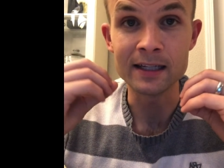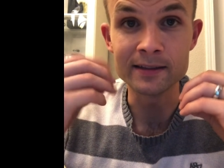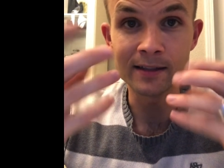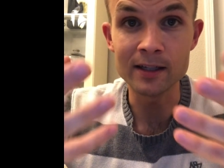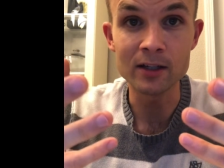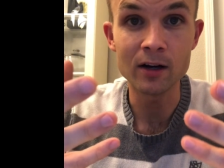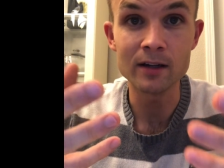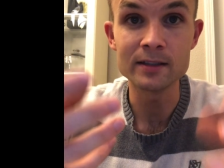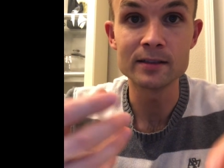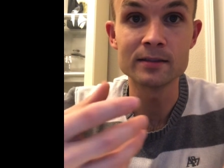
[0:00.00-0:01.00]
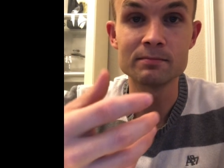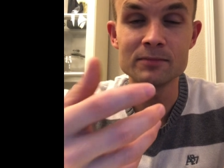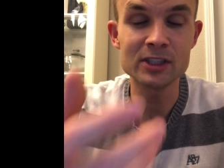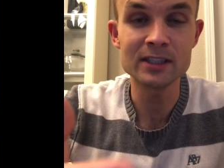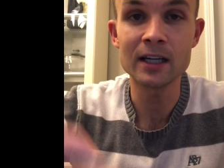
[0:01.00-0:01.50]
it's gonna cause,
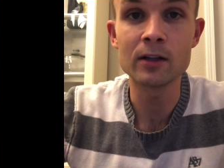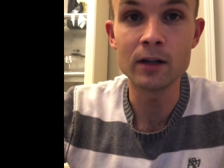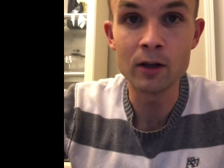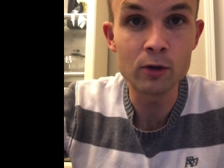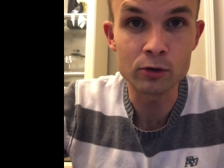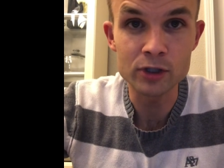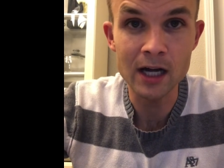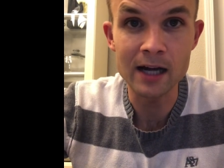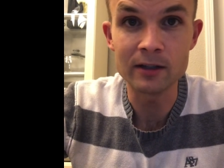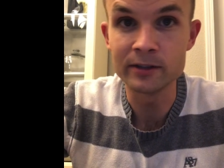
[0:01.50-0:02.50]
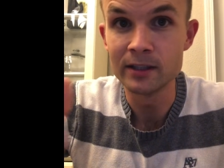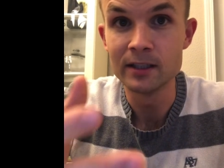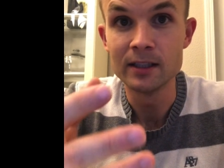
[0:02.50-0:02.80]
just like a, a little child,